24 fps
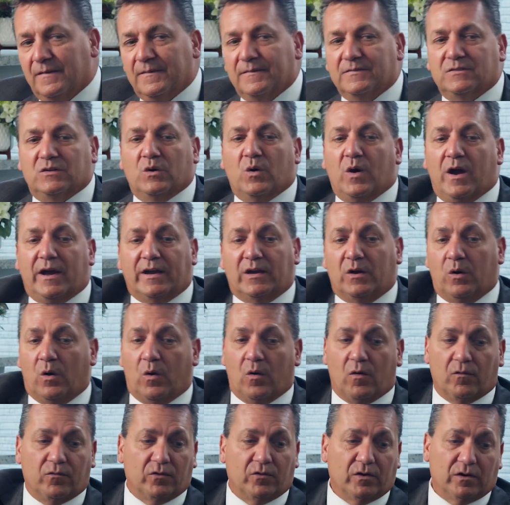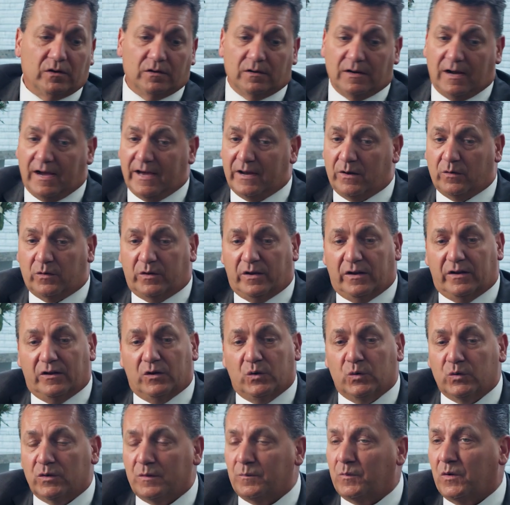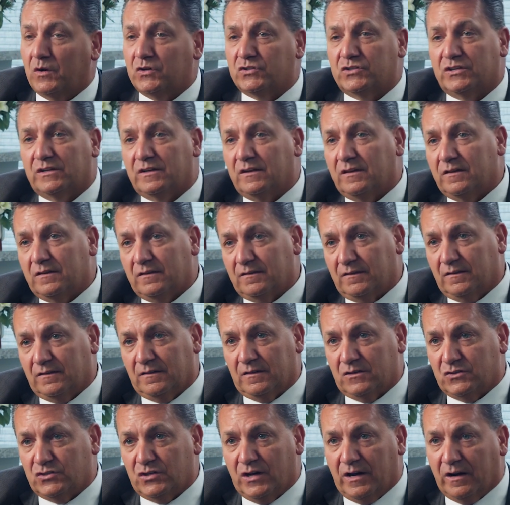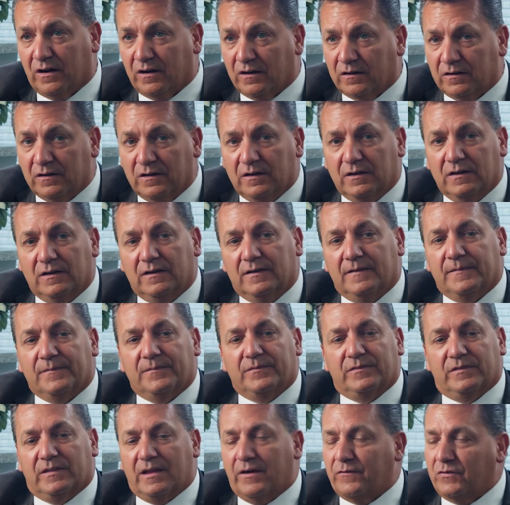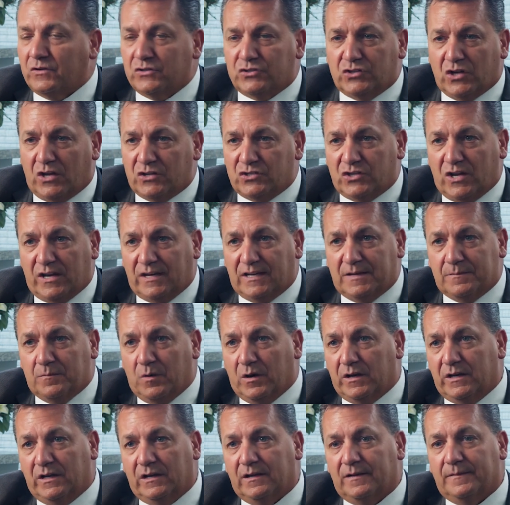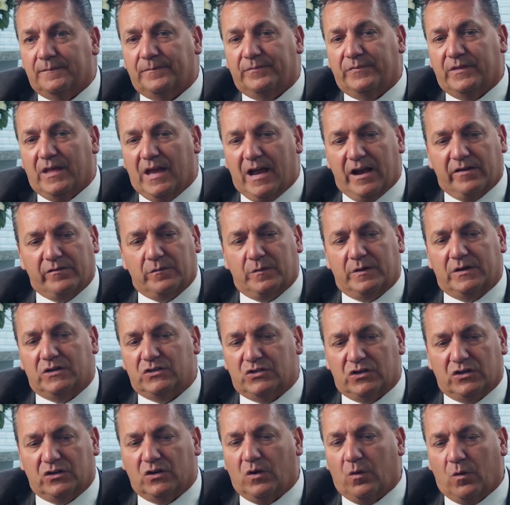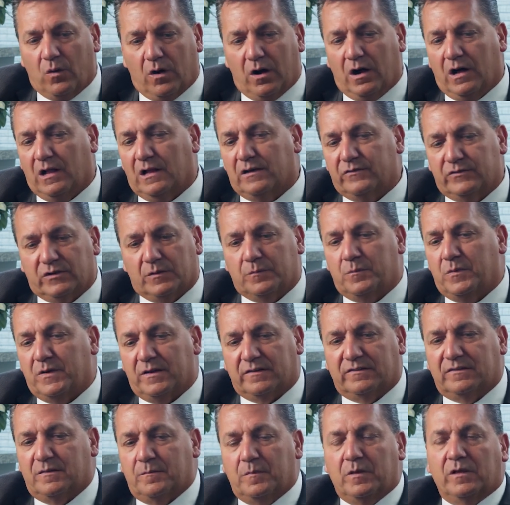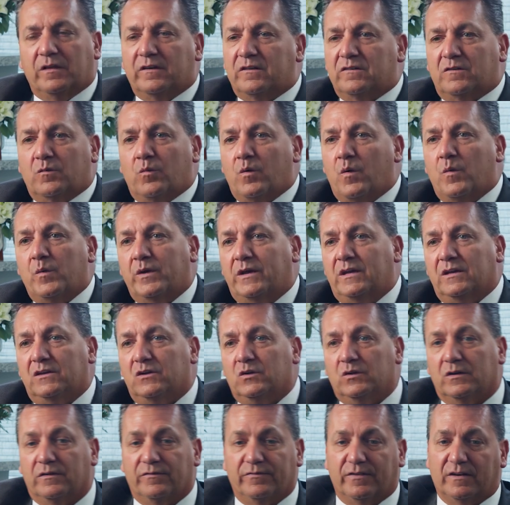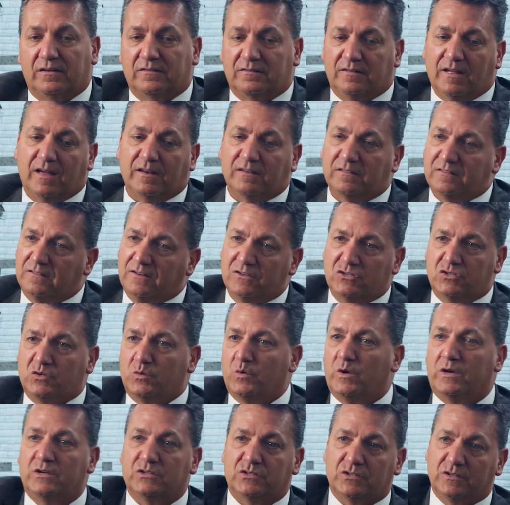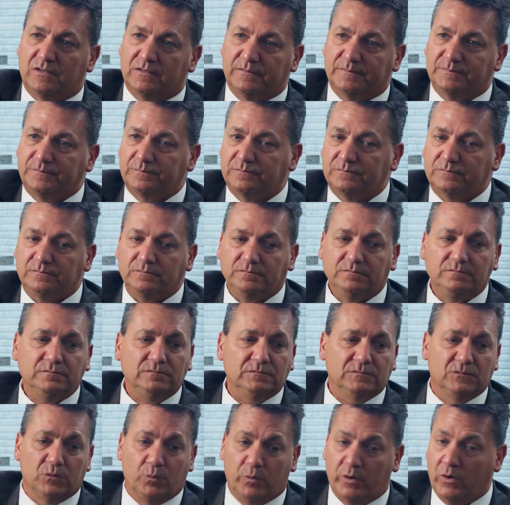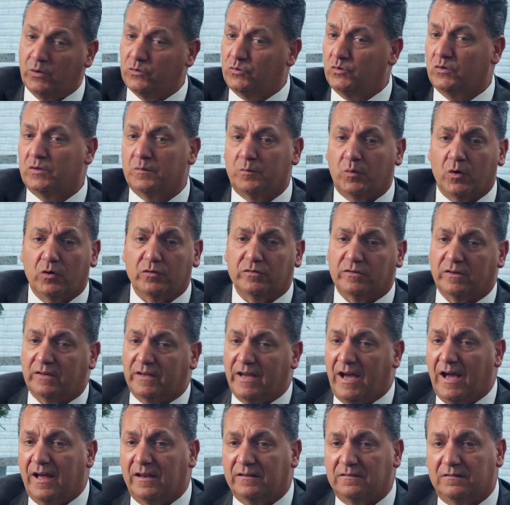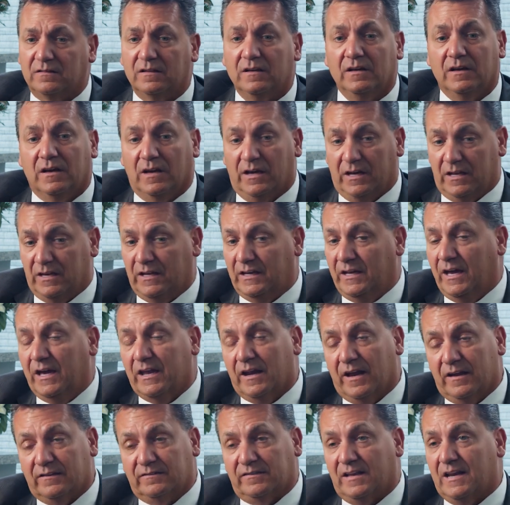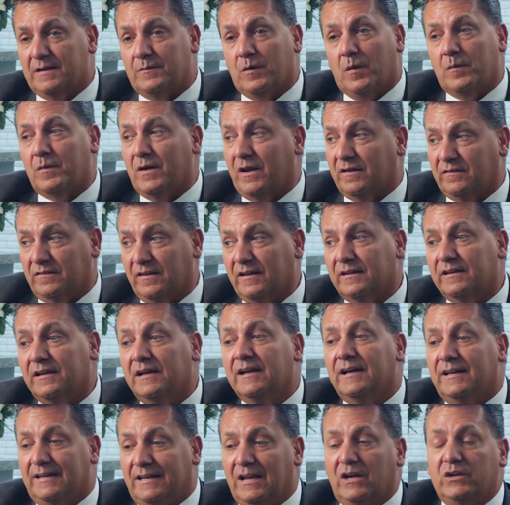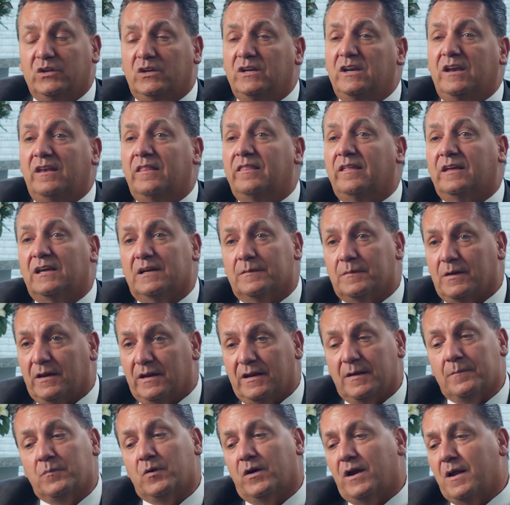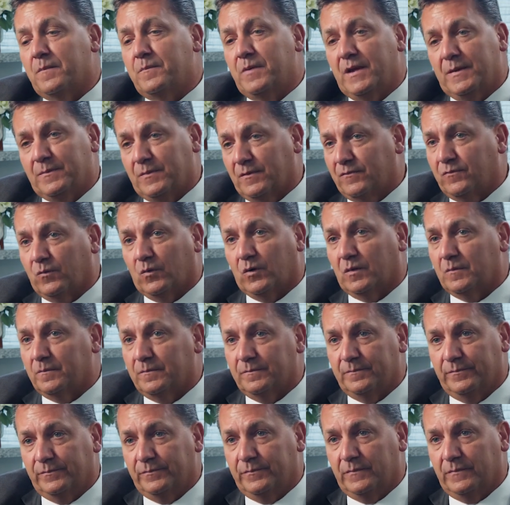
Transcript: So I go over, I don't care who the person is in the chair, never judge anybody. Everybody should know all of their possibilities of what we can do to fix that situation. We go through the pros and the cons, and again, I send them home and I say, now you need to think about it, and I put it on paper for them.